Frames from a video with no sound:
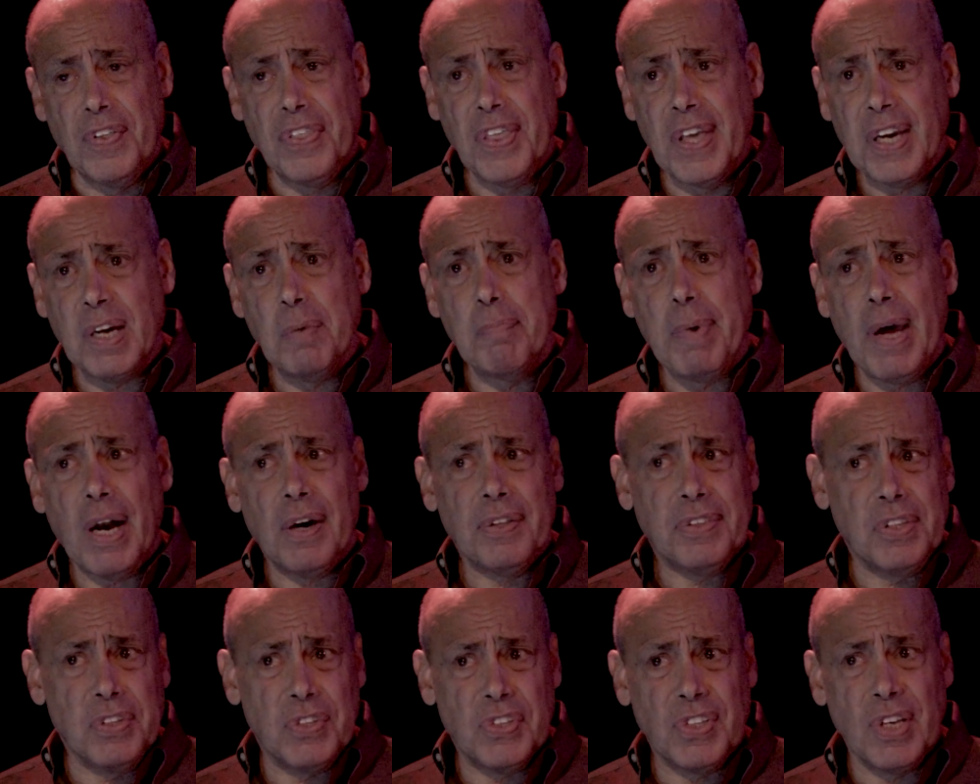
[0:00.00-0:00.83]
you think
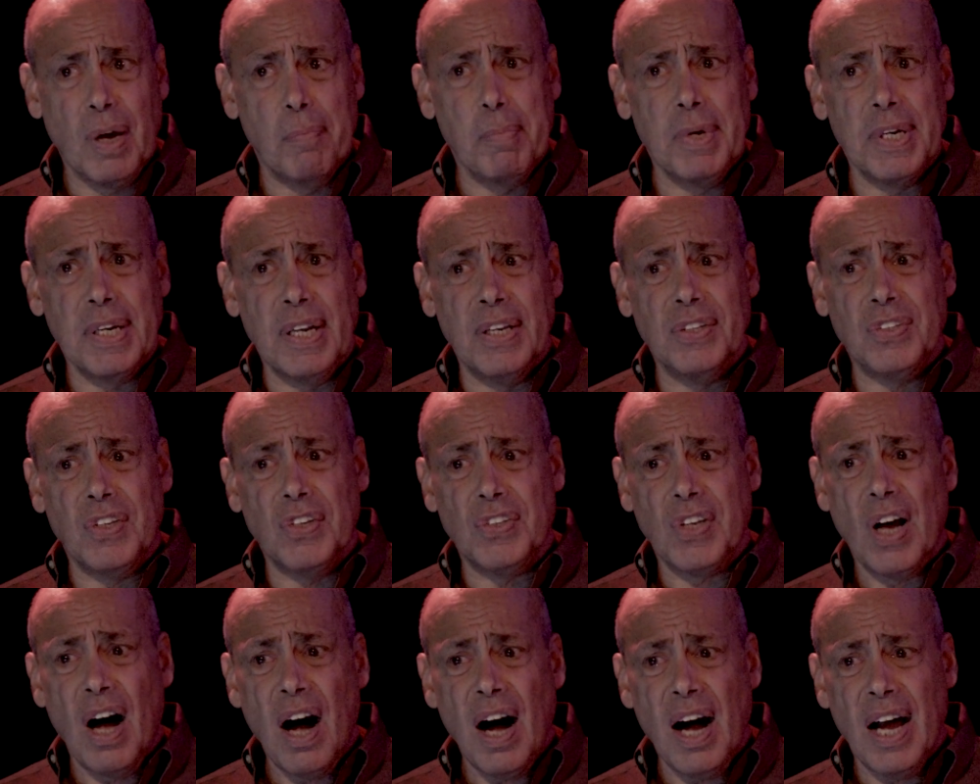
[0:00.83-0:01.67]
about it, the summit is
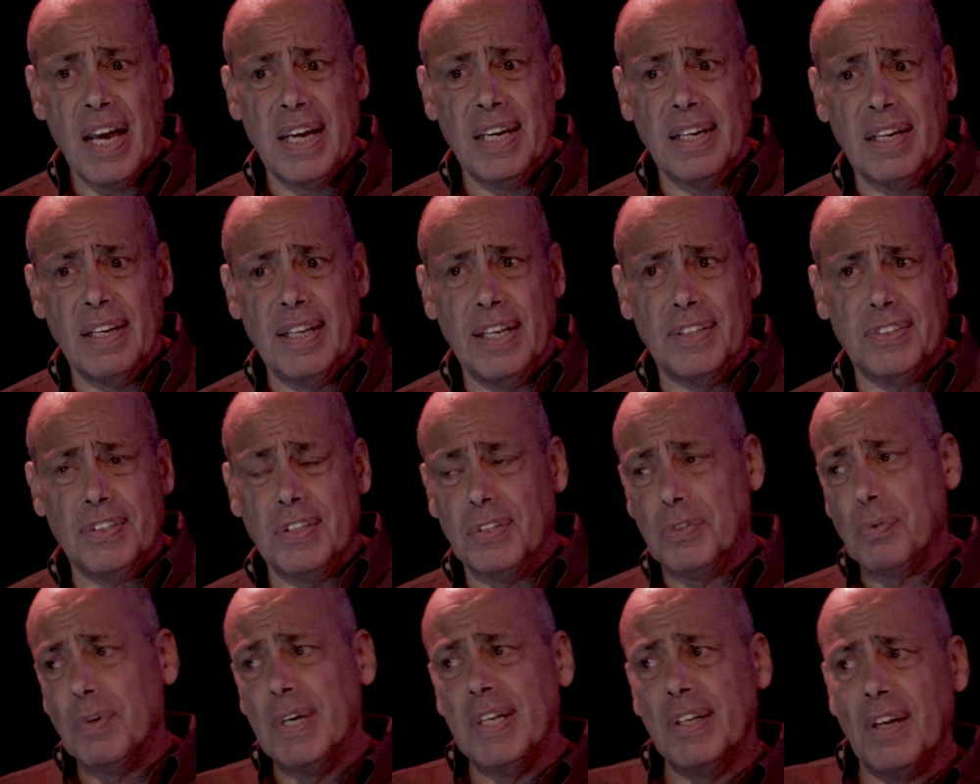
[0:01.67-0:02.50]
as high, it's
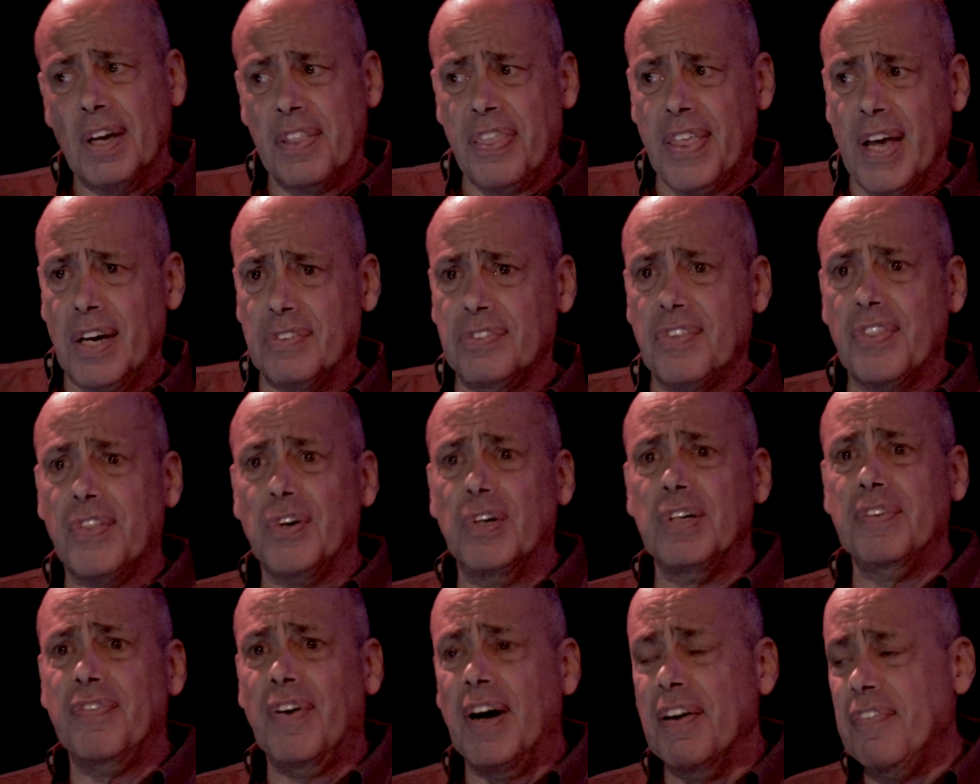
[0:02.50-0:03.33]
at
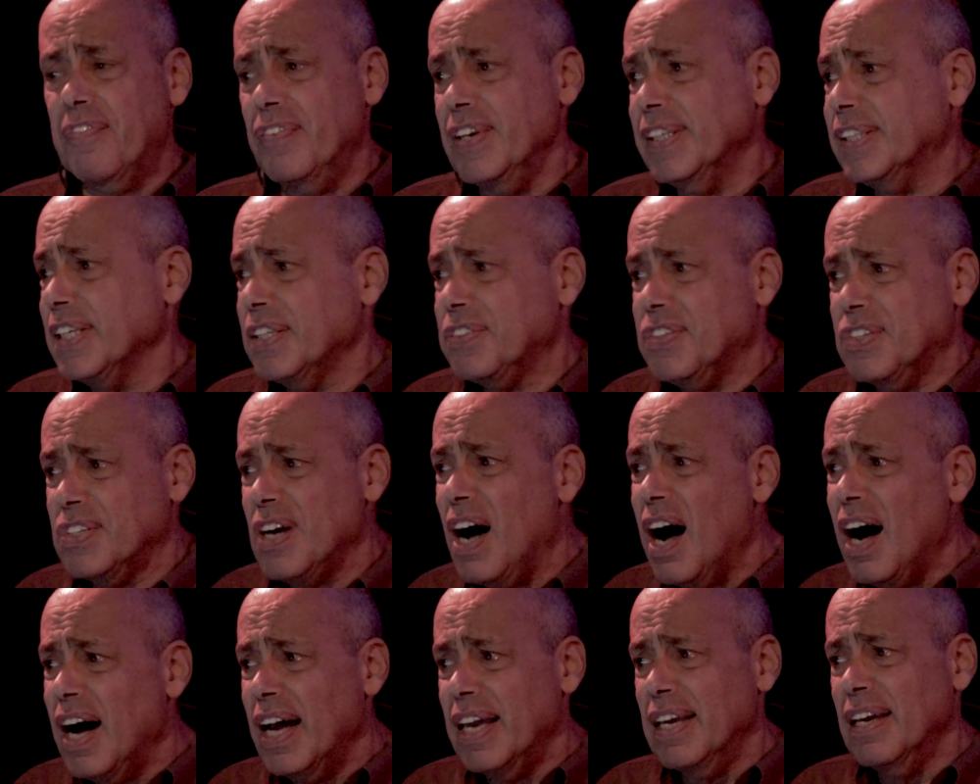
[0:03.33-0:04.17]
29,035 feet, that's as
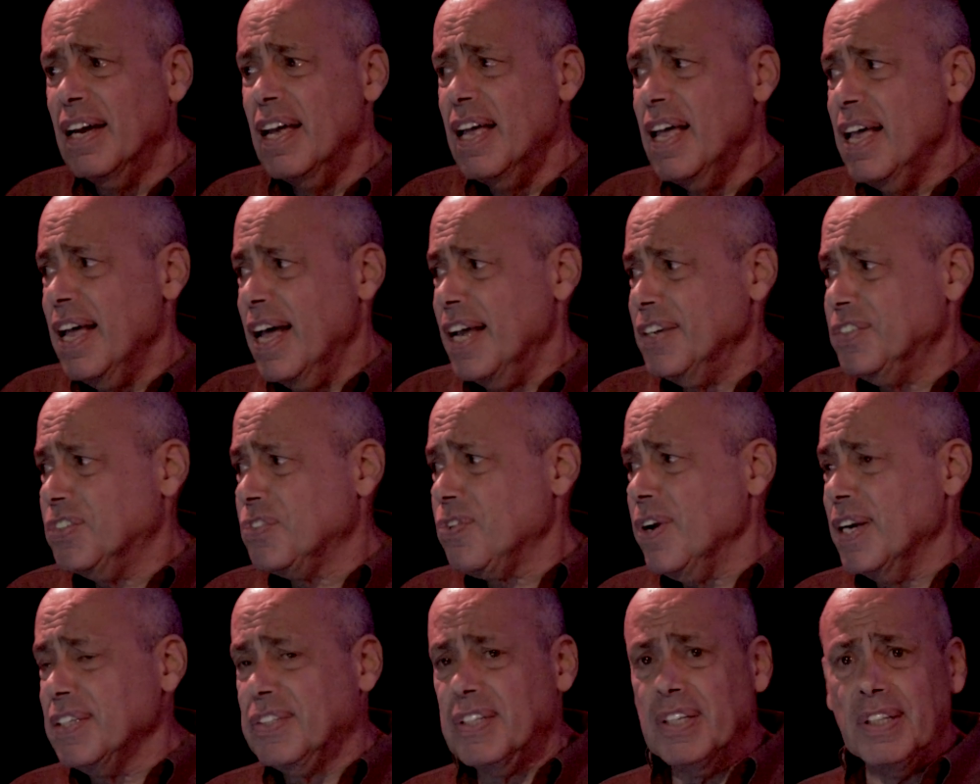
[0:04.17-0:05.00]
high as
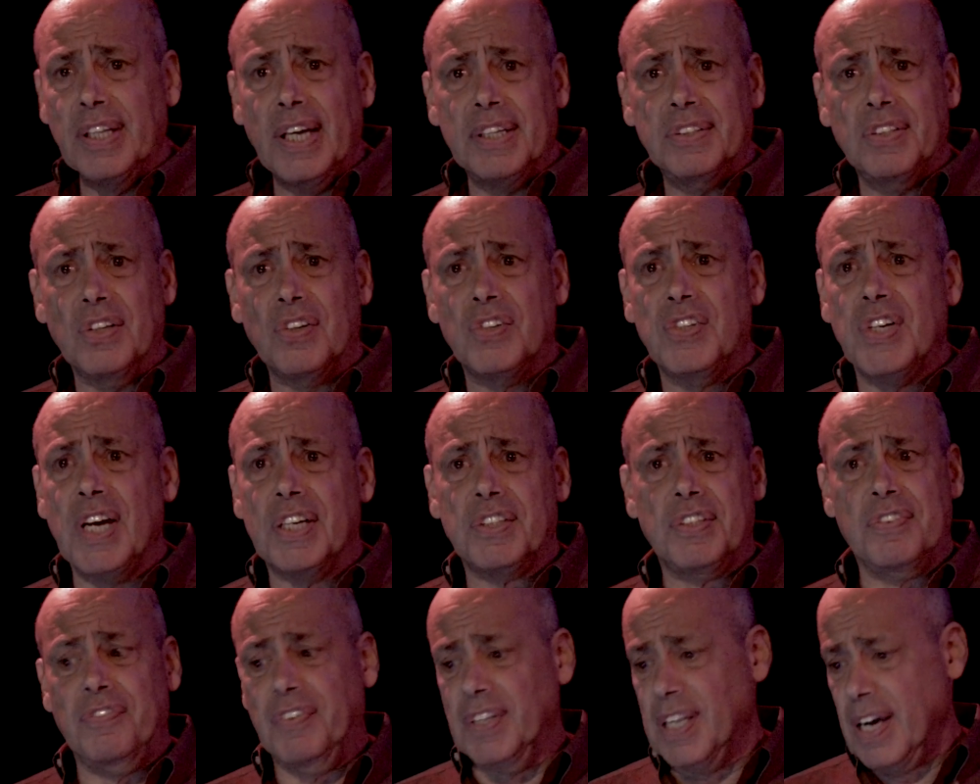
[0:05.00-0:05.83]
transatlantic
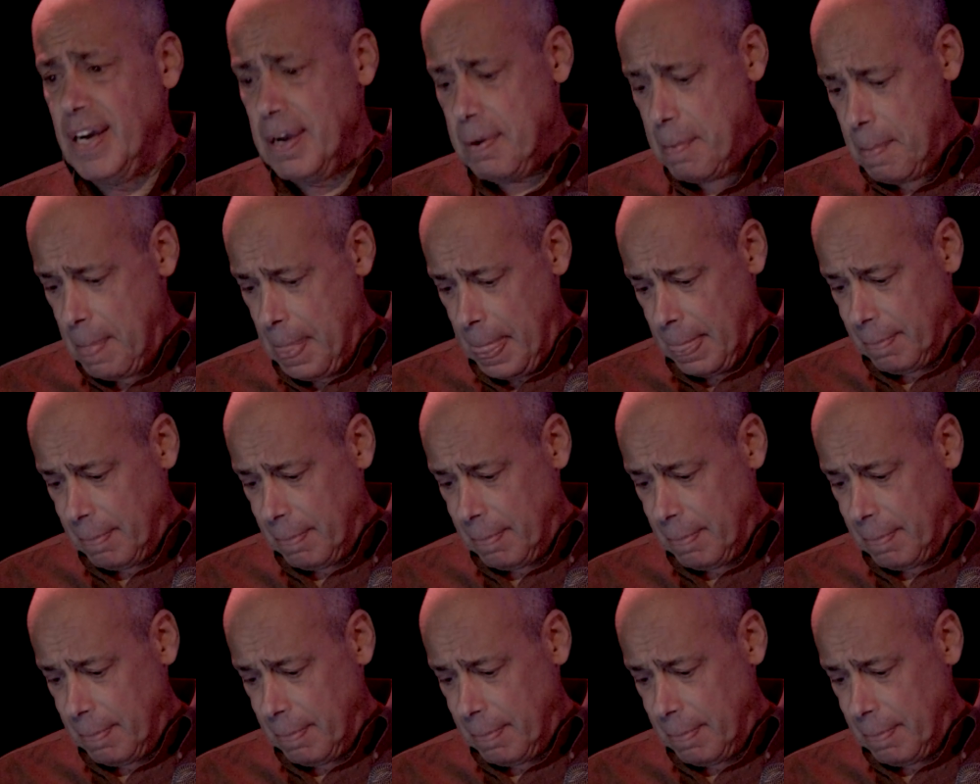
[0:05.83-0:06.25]
jets fly.